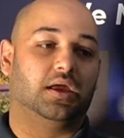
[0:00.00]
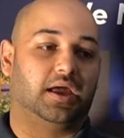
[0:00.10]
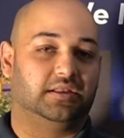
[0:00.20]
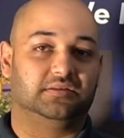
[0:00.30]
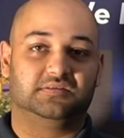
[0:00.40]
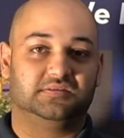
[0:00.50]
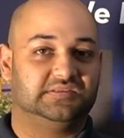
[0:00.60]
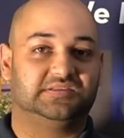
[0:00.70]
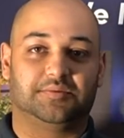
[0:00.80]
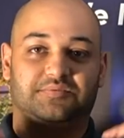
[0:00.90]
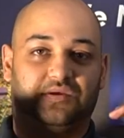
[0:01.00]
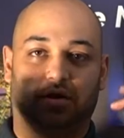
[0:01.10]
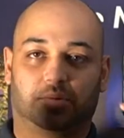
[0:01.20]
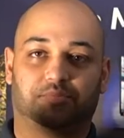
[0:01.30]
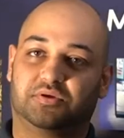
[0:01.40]
and steps it
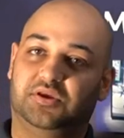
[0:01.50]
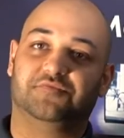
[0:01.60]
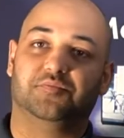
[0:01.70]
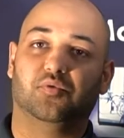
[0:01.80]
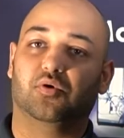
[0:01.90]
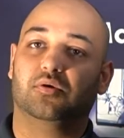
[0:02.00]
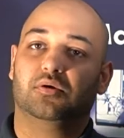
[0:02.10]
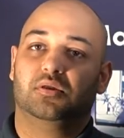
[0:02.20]
up even more.